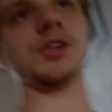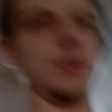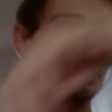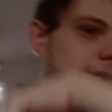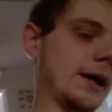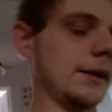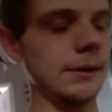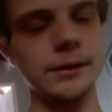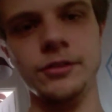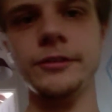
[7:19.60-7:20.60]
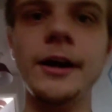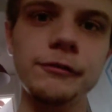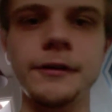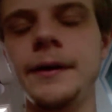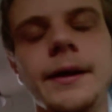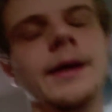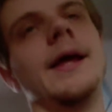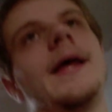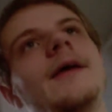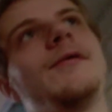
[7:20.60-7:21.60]
and all that stuff,
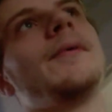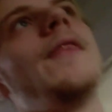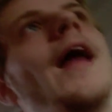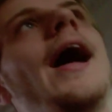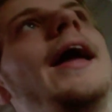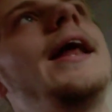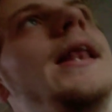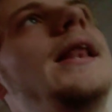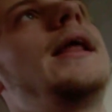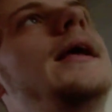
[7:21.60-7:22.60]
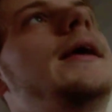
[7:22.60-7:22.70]
if you put that in,